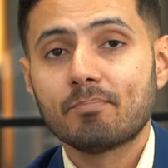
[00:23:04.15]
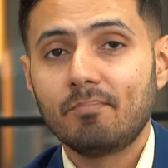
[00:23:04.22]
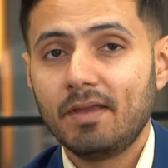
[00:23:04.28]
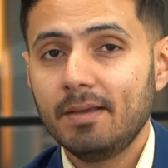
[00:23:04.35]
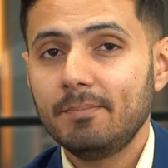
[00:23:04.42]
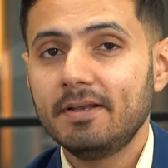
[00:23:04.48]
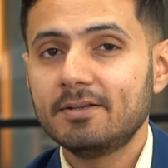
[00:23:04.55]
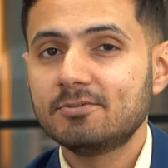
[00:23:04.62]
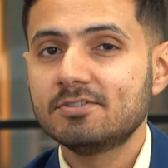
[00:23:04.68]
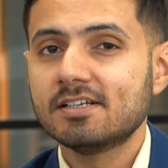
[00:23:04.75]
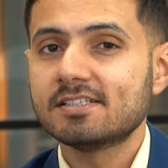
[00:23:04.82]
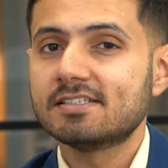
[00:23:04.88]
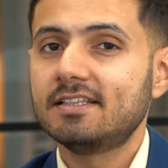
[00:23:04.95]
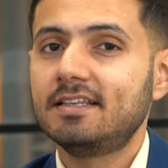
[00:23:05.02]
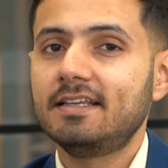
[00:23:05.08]
Maybe you
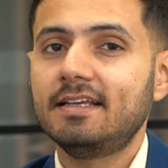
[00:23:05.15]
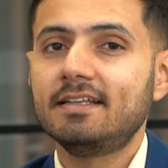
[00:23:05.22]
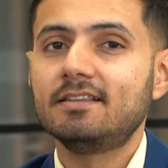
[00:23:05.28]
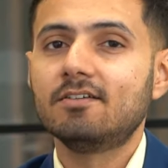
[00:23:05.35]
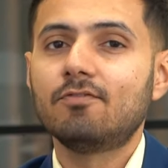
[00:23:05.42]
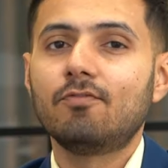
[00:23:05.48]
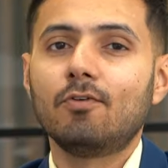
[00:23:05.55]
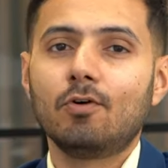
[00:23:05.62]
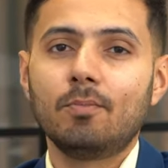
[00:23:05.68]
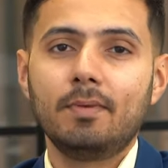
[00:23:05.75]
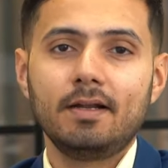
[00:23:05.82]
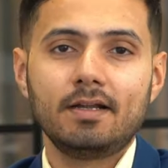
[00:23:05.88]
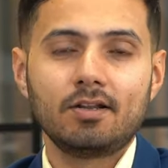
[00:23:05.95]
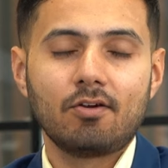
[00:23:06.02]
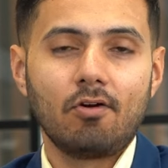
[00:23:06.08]
just need the
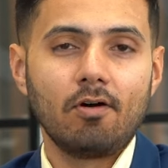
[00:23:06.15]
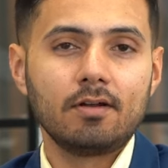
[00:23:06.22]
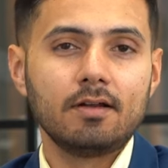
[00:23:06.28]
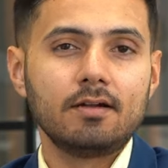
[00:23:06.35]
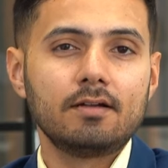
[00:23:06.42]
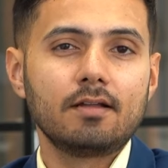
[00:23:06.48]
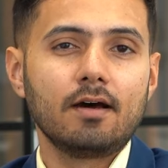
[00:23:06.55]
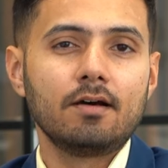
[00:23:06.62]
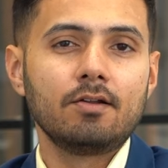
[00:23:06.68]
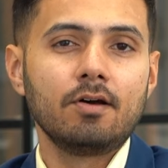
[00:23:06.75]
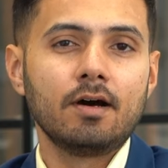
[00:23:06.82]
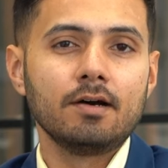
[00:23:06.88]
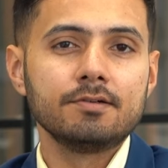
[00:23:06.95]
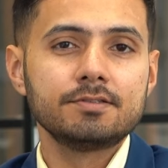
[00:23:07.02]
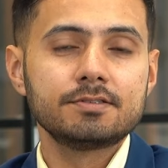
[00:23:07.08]
4-bed corner
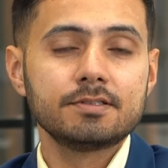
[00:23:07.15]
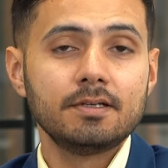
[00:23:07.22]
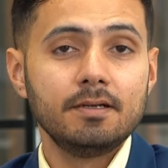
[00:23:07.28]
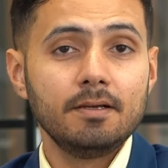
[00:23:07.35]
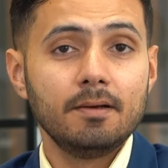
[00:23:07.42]
townhouse,